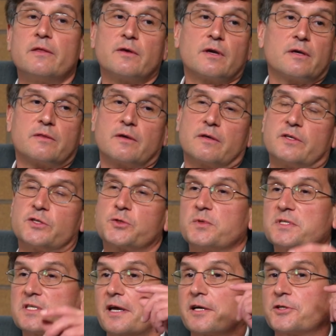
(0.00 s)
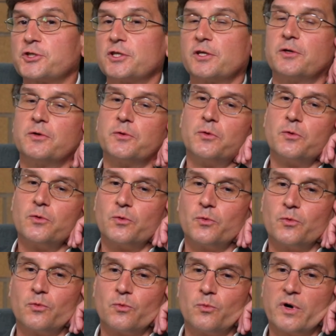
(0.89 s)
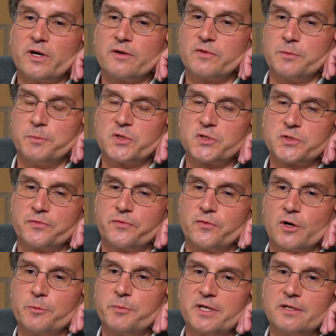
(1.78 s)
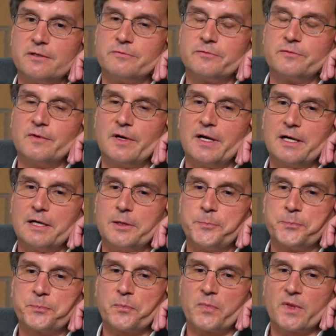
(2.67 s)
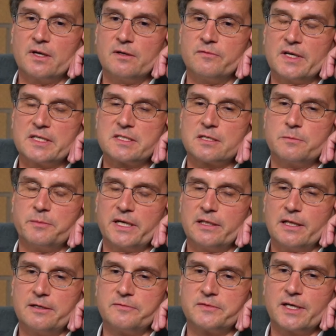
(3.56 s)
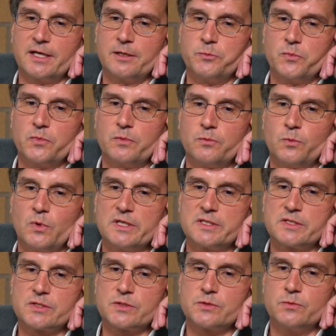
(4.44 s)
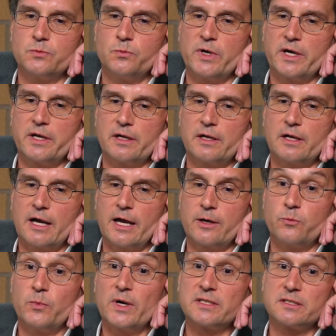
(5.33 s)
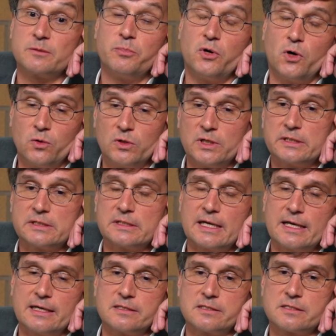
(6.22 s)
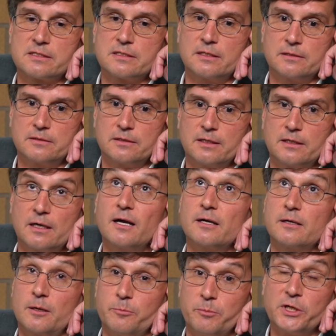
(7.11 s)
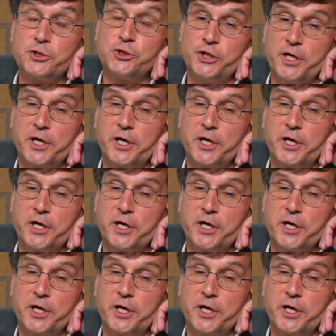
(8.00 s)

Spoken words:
This was actually one of the most formative events in my lifetime, was when I went to Poland as a much